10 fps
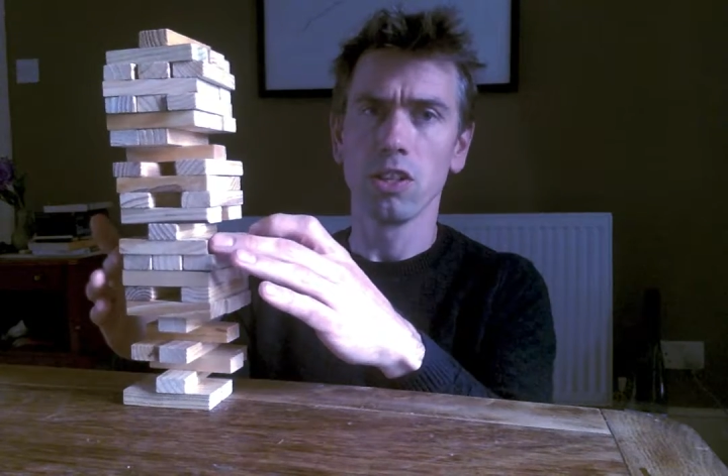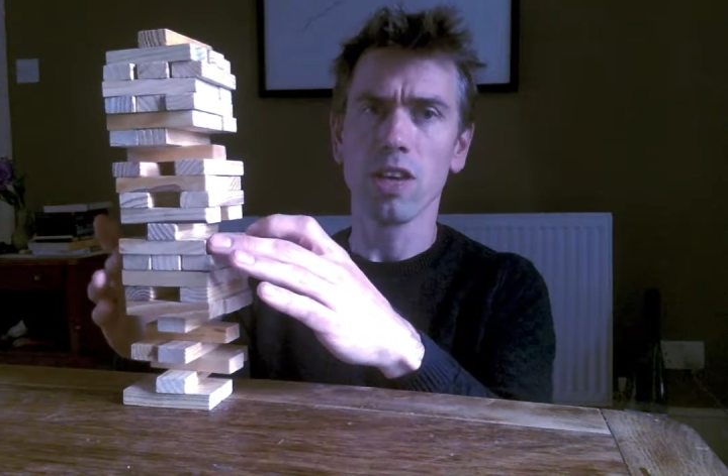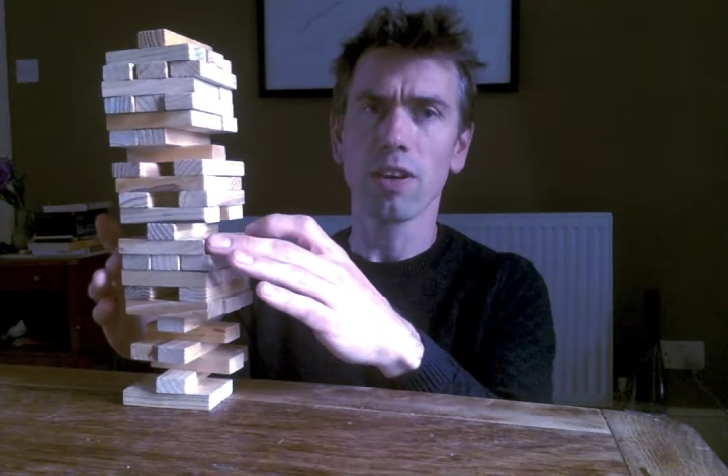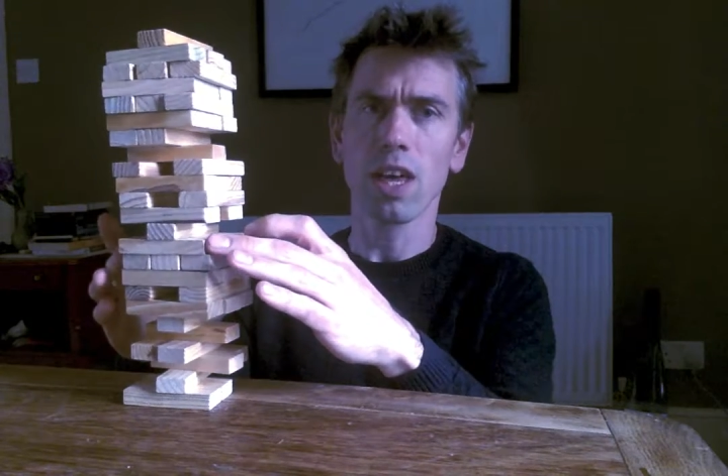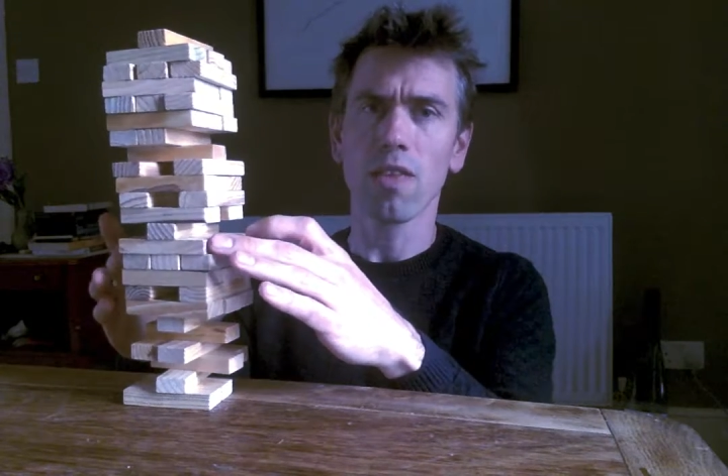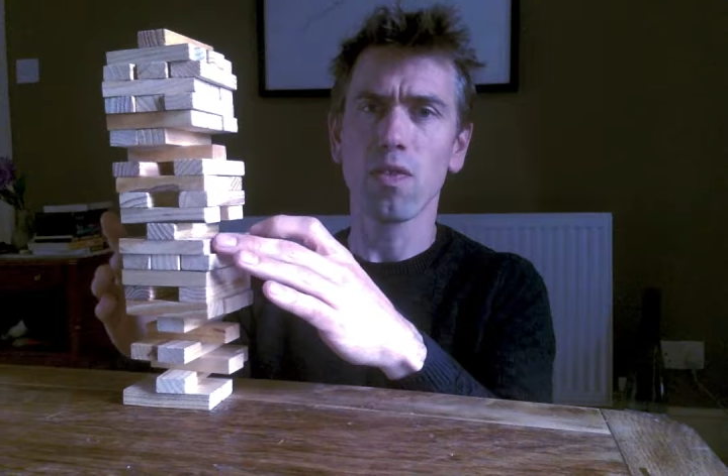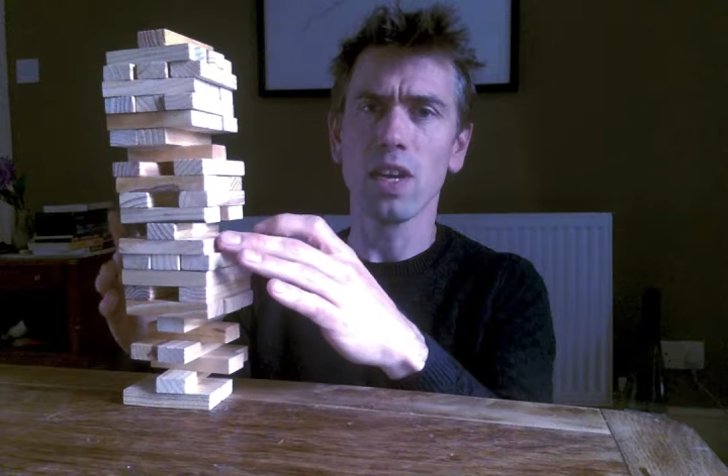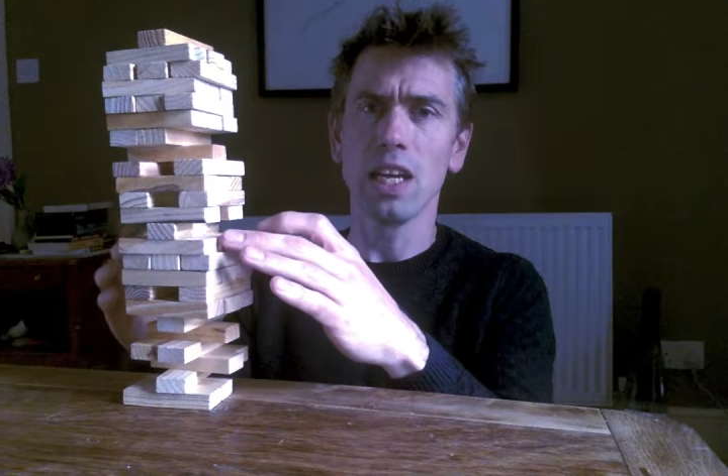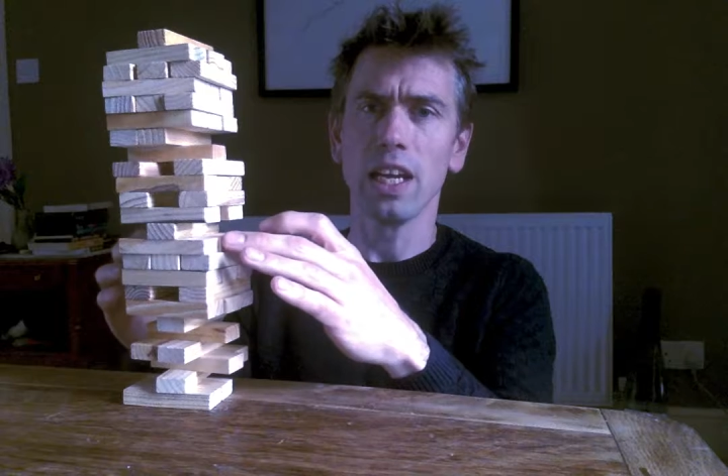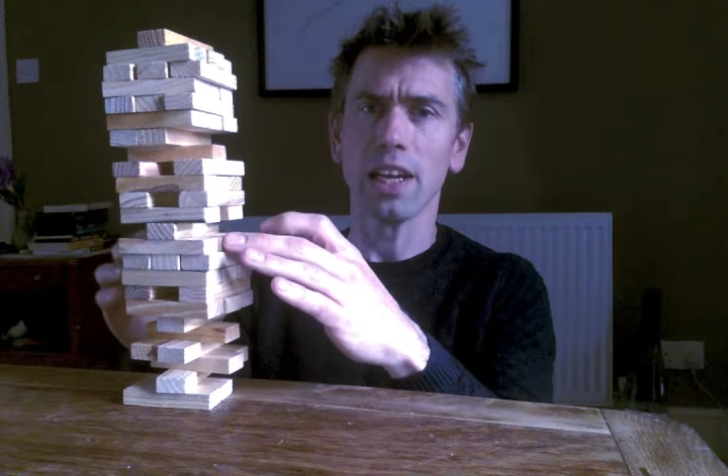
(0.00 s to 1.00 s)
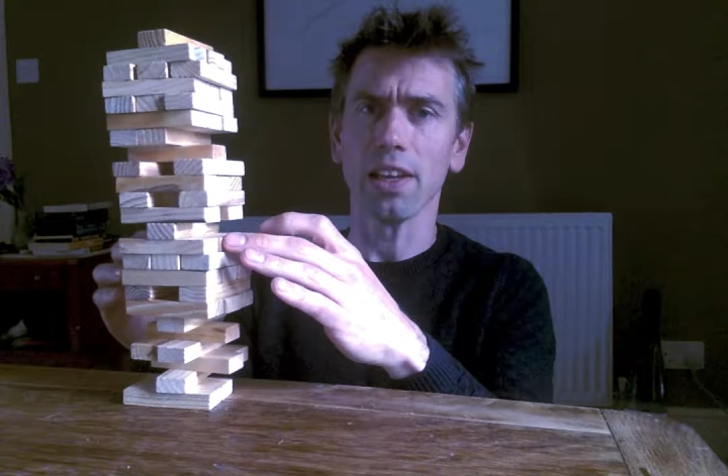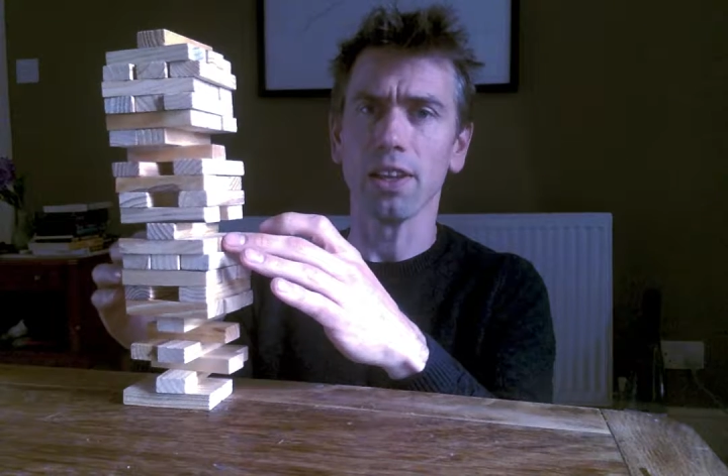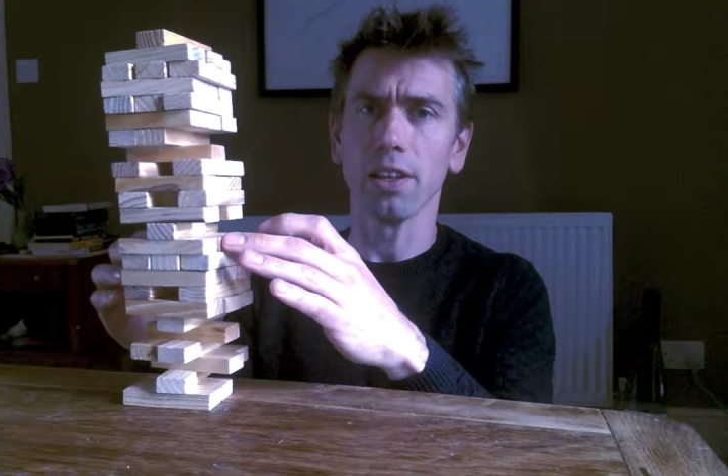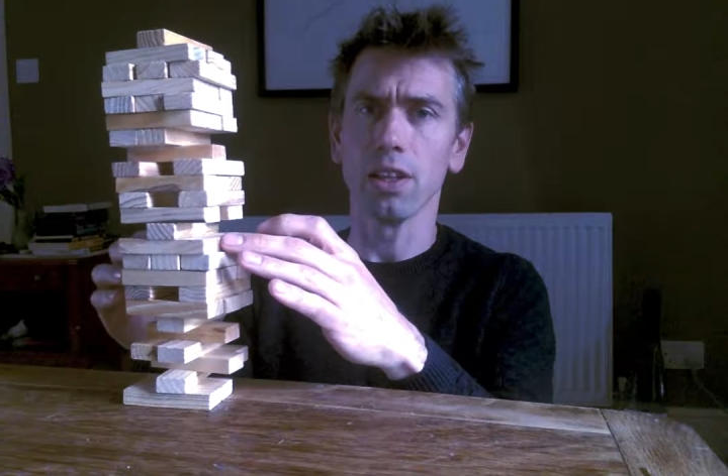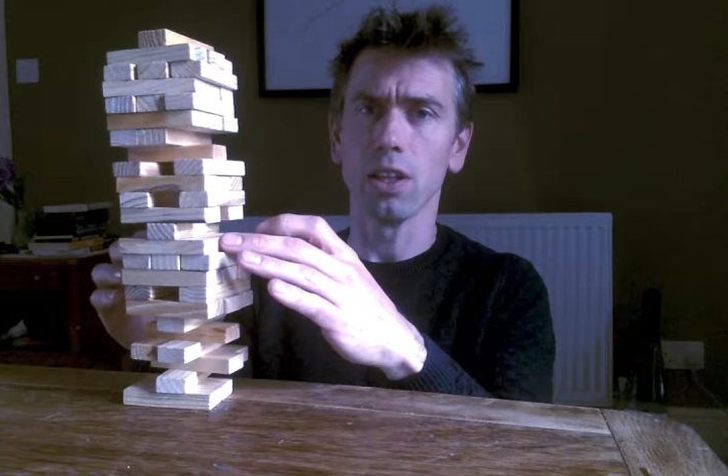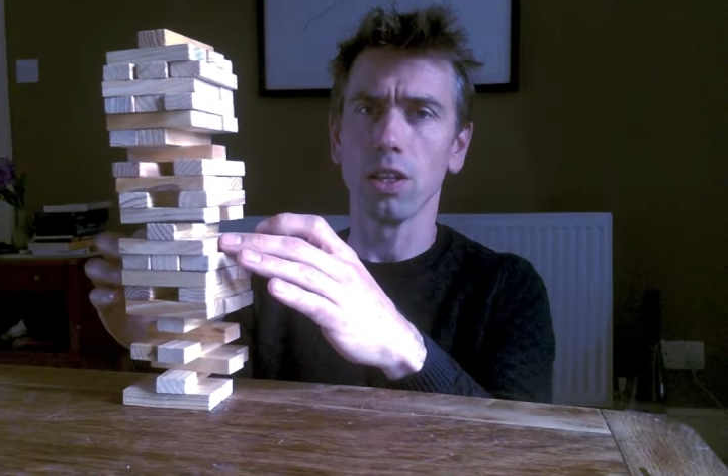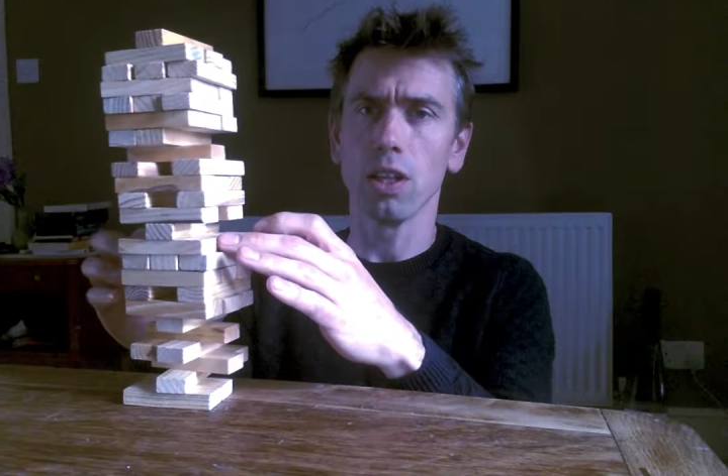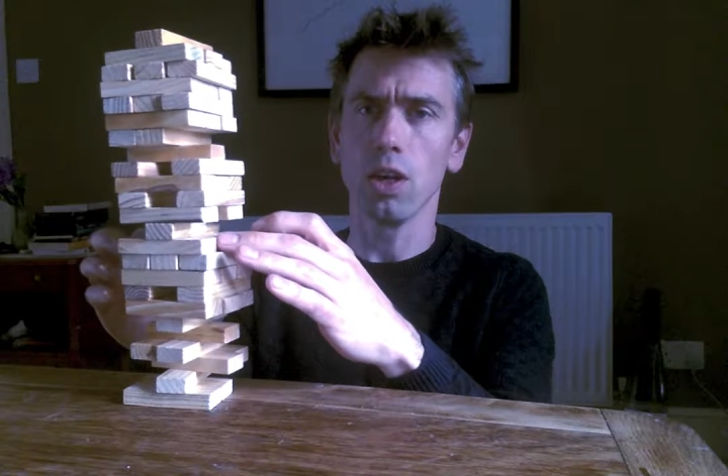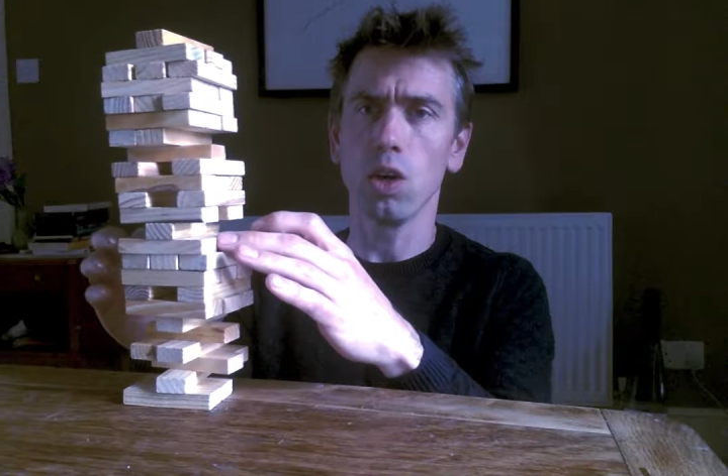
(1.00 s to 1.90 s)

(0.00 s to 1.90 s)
do you ever get the feeling that